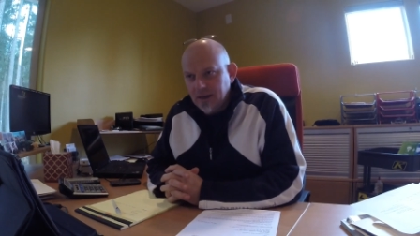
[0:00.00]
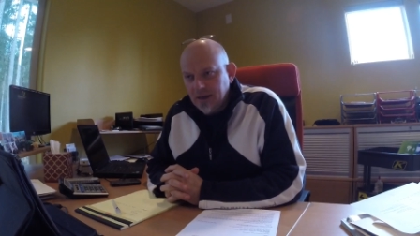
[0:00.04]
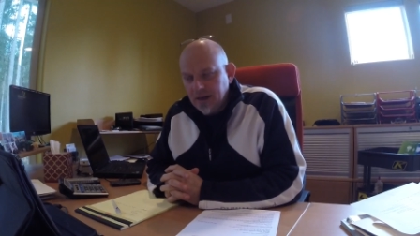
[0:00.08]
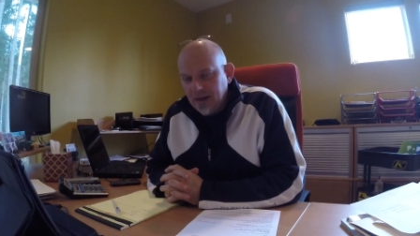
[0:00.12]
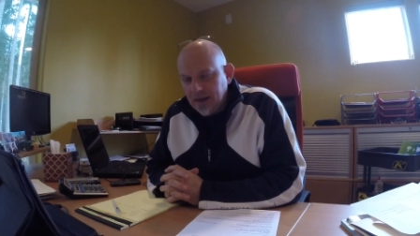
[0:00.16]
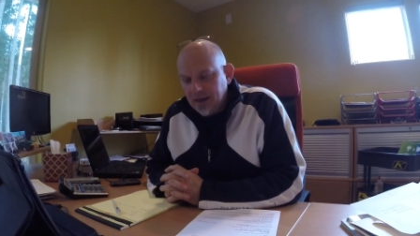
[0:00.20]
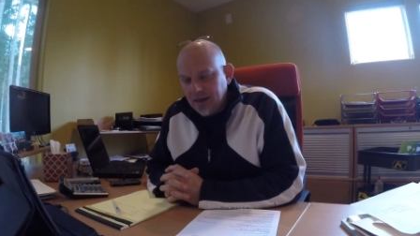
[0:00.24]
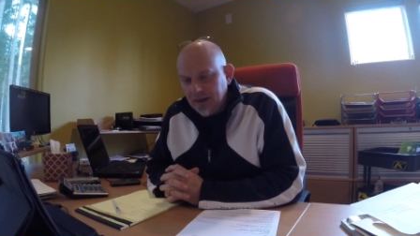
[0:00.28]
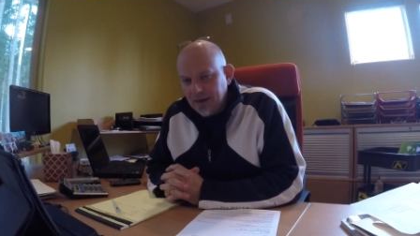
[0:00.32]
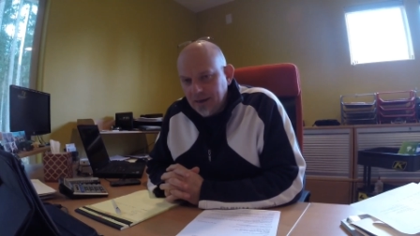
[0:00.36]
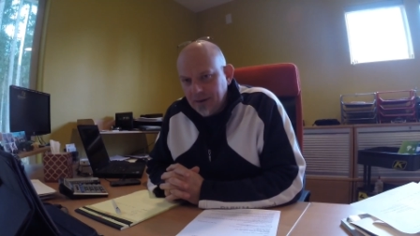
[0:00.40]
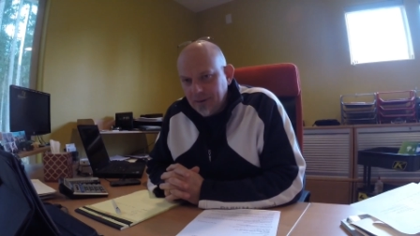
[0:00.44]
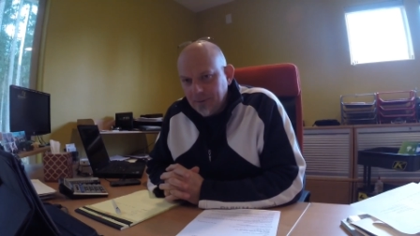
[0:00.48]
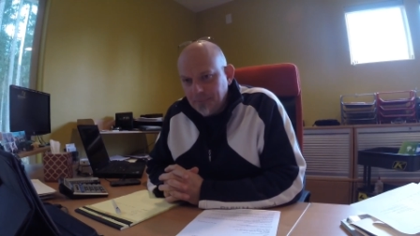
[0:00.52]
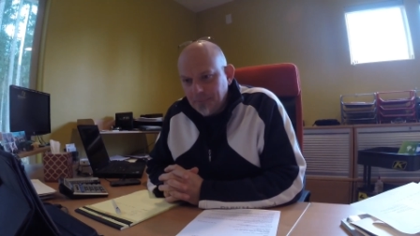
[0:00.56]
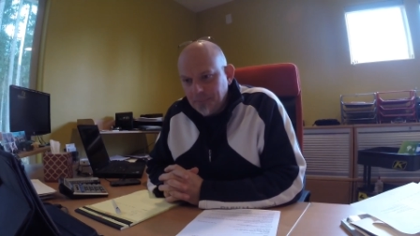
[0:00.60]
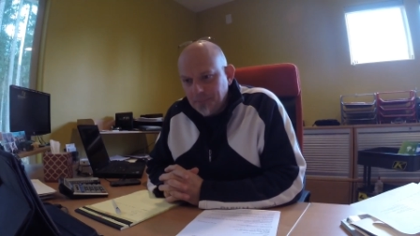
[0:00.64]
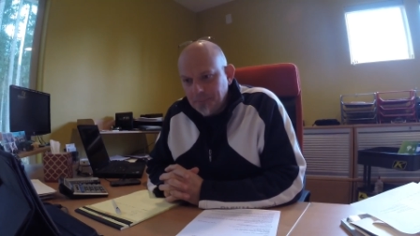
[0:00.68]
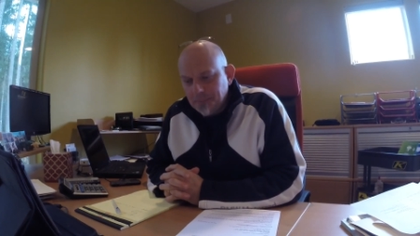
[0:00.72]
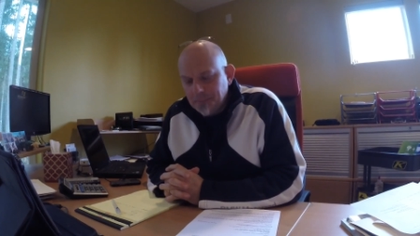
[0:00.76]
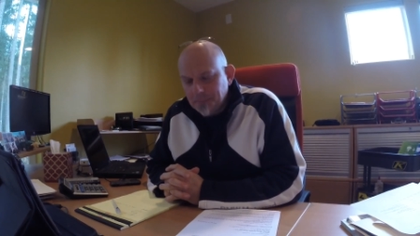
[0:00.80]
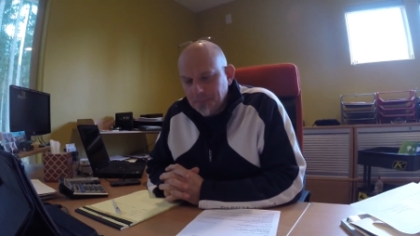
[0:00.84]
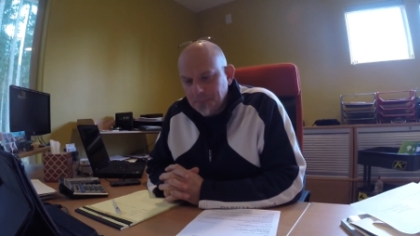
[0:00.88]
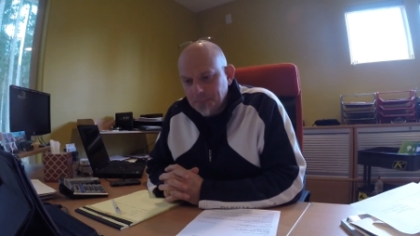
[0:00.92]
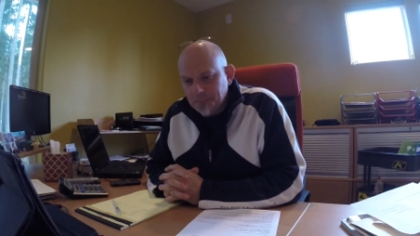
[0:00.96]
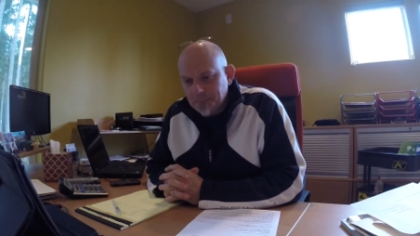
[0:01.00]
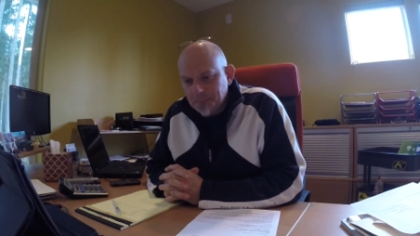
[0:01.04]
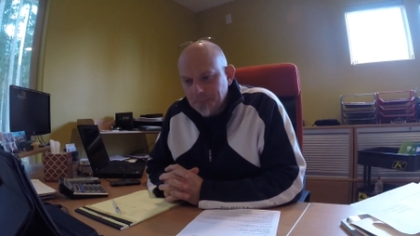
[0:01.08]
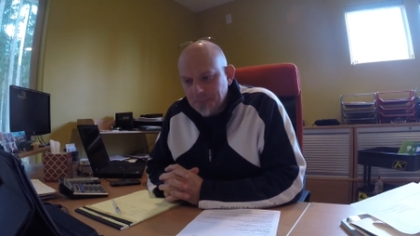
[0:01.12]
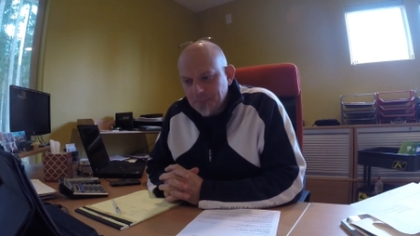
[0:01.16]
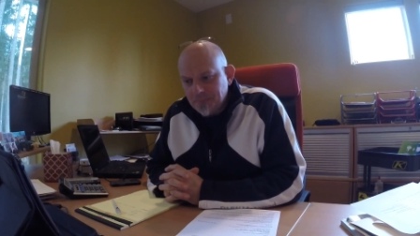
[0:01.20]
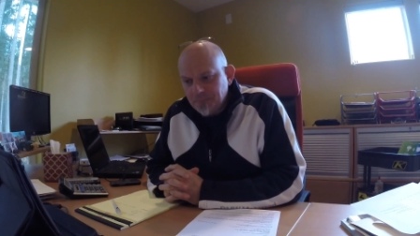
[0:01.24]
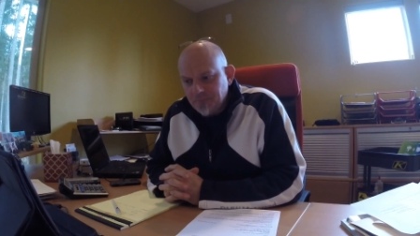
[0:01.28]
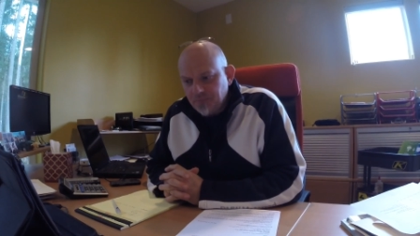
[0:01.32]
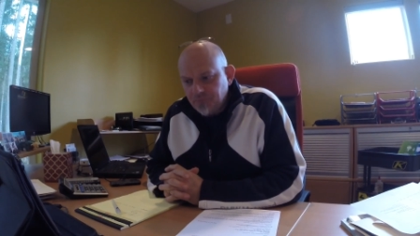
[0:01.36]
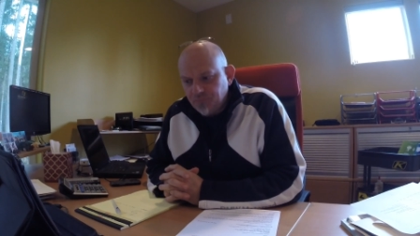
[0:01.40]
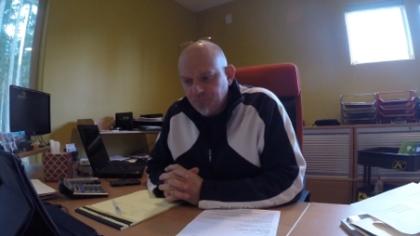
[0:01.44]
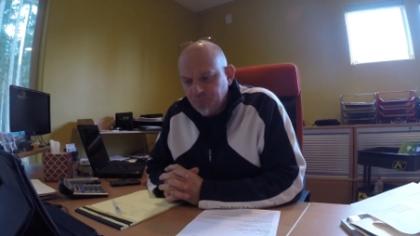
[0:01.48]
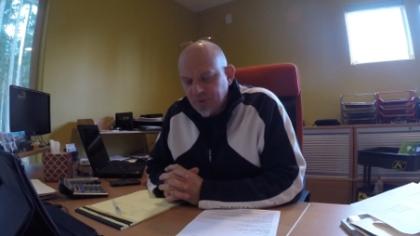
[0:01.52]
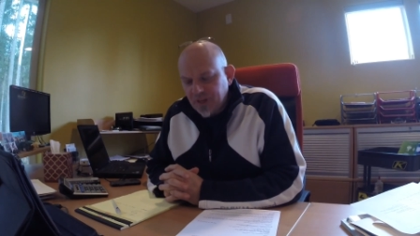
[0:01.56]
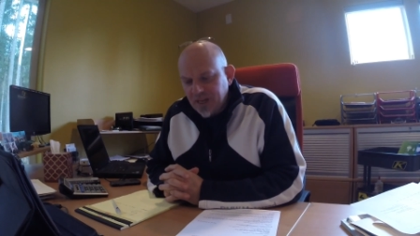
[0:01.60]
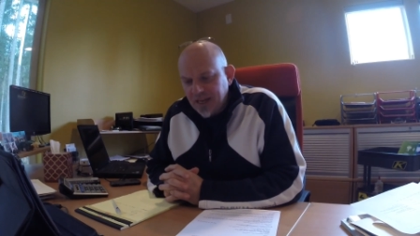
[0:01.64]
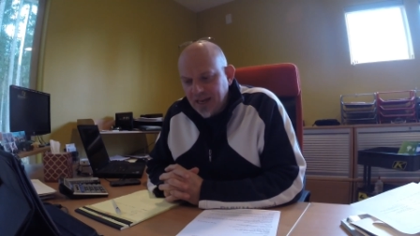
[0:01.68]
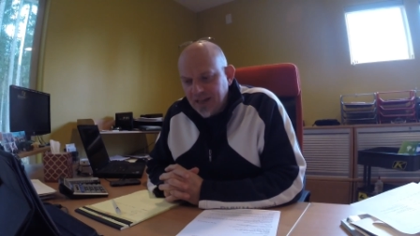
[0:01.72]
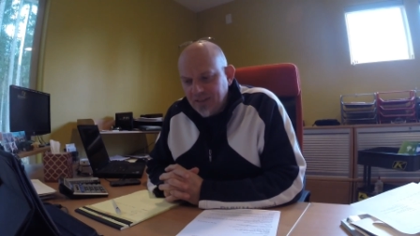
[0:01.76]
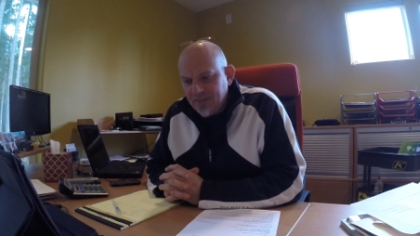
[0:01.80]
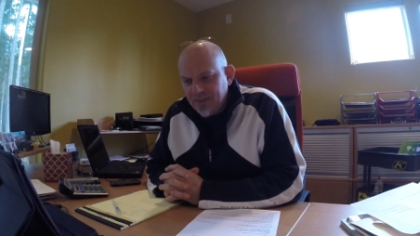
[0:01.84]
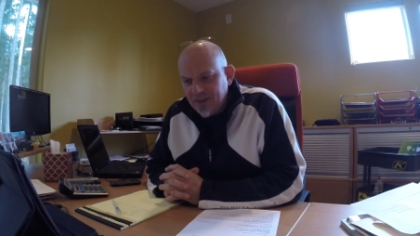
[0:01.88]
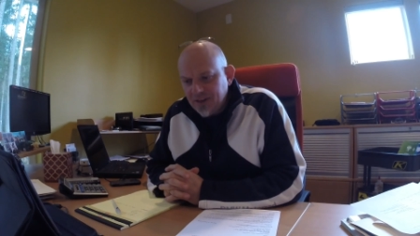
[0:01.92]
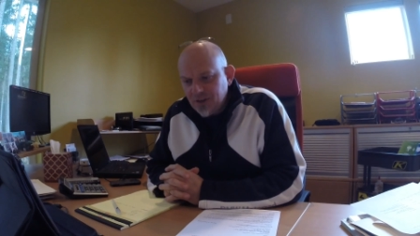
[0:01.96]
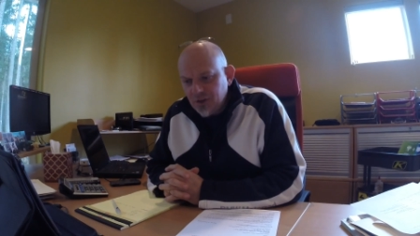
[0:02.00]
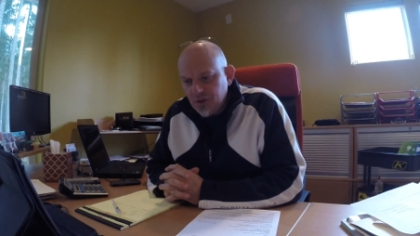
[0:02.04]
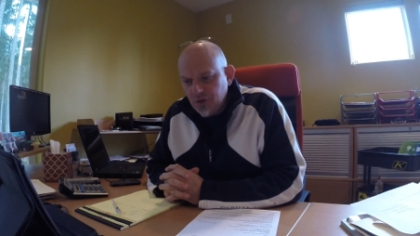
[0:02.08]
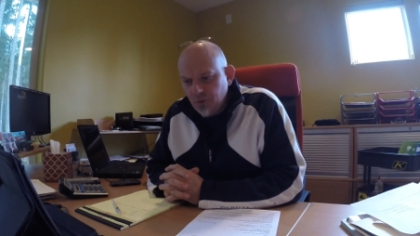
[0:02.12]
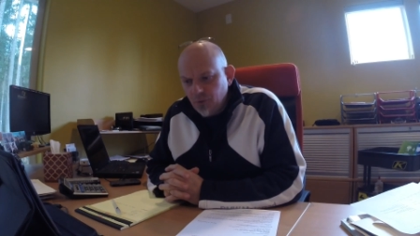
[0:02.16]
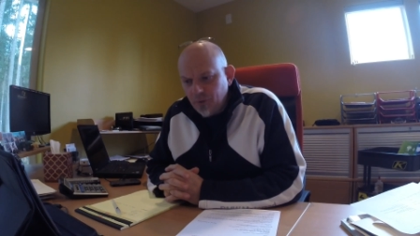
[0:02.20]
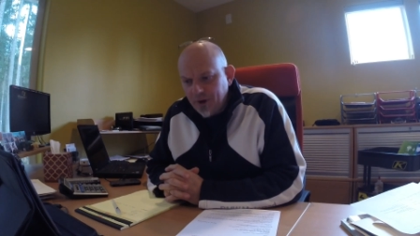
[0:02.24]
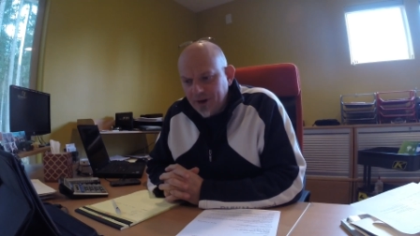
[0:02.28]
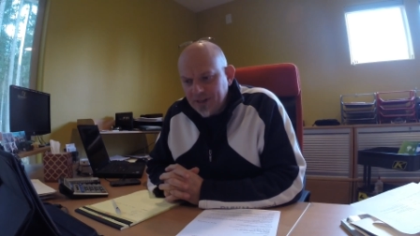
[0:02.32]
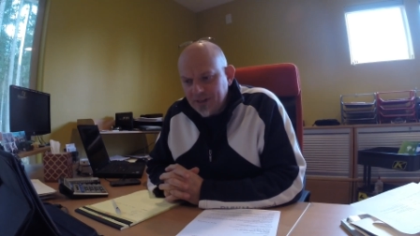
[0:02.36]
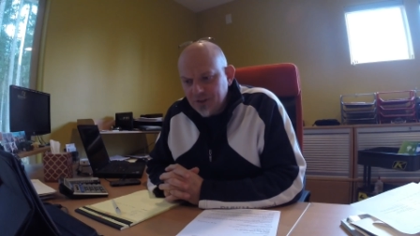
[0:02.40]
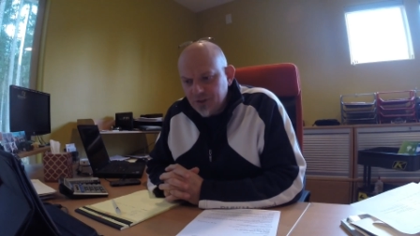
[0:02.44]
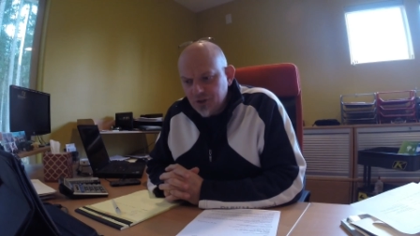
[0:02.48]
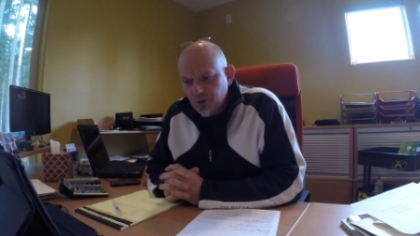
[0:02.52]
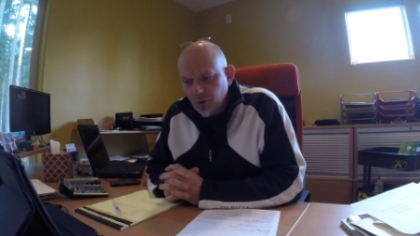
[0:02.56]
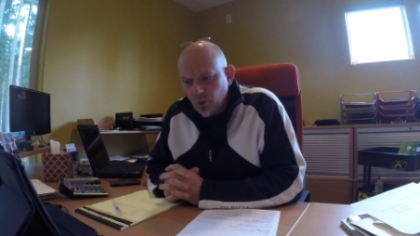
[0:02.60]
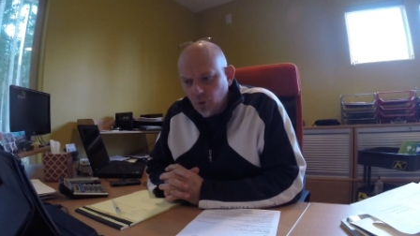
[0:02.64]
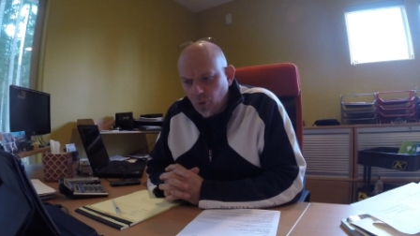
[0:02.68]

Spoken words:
And then you run into